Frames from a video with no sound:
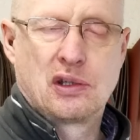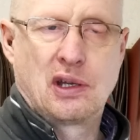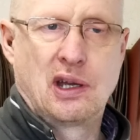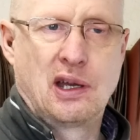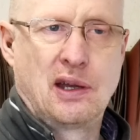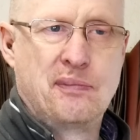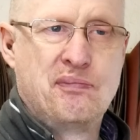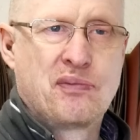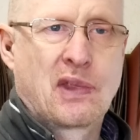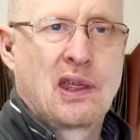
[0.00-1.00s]
The
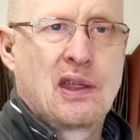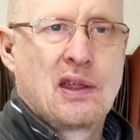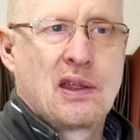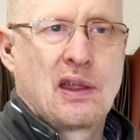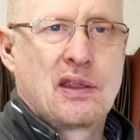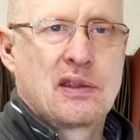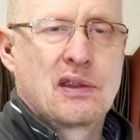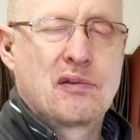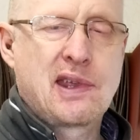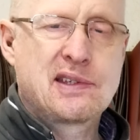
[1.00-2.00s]

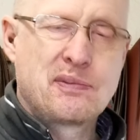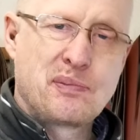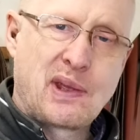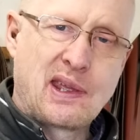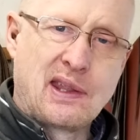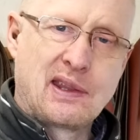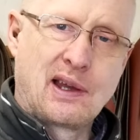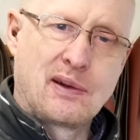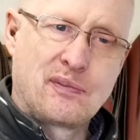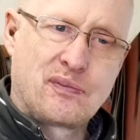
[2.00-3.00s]
reason being
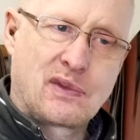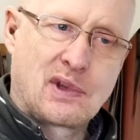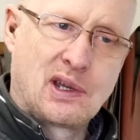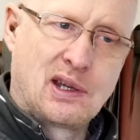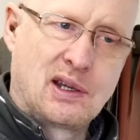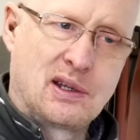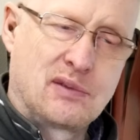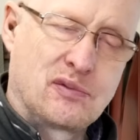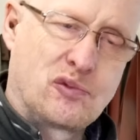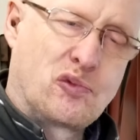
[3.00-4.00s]
that
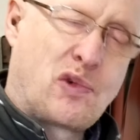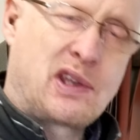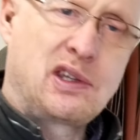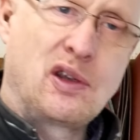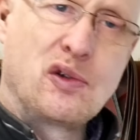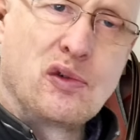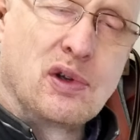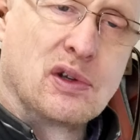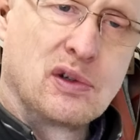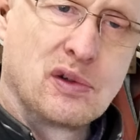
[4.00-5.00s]
when you
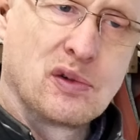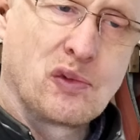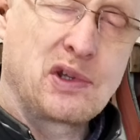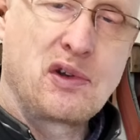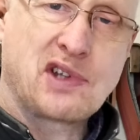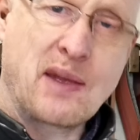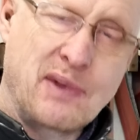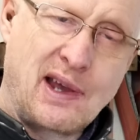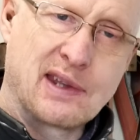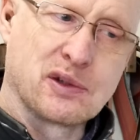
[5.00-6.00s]
shake the
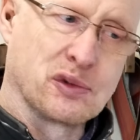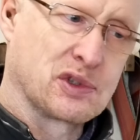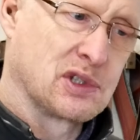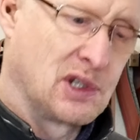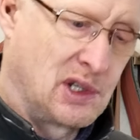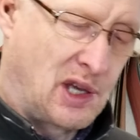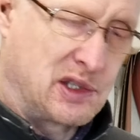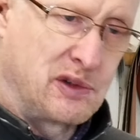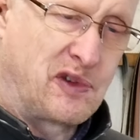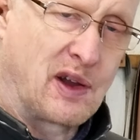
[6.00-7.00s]
handles and
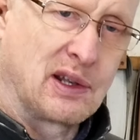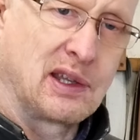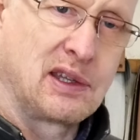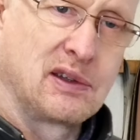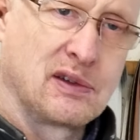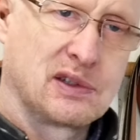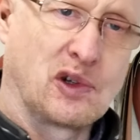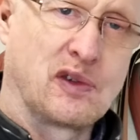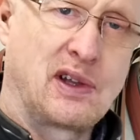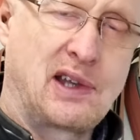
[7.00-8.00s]
you finally
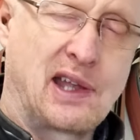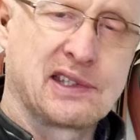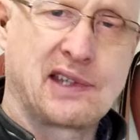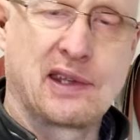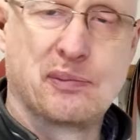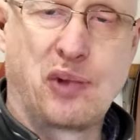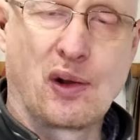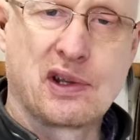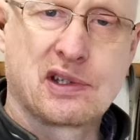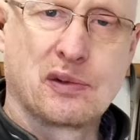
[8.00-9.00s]
sort of hand sand and
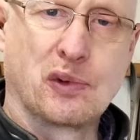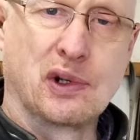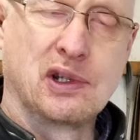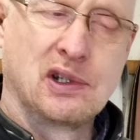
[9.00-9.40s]
polish the wood,